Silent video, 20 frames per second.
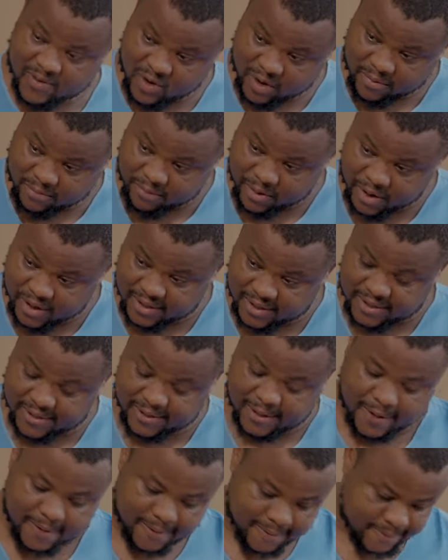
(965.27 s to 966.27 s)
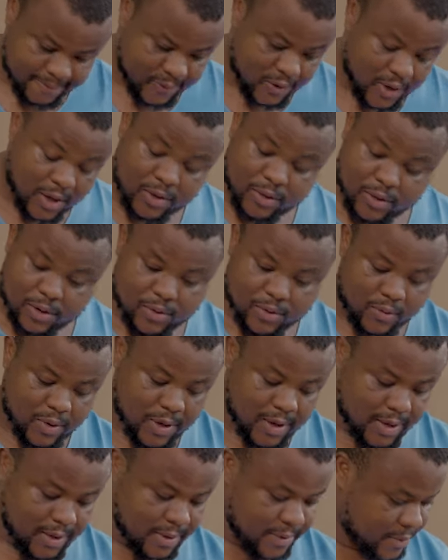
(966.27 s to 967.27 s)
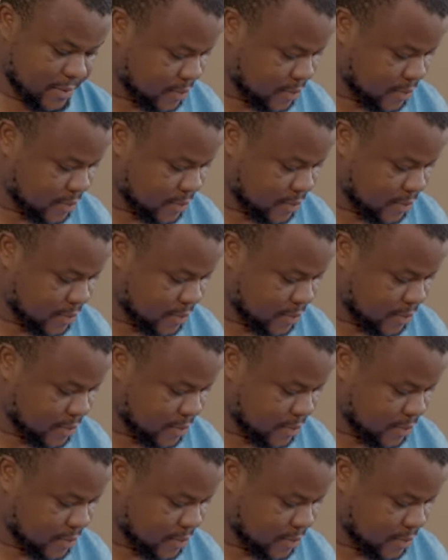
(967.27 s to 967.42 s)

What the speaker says: You're on point, sir. You're doing well.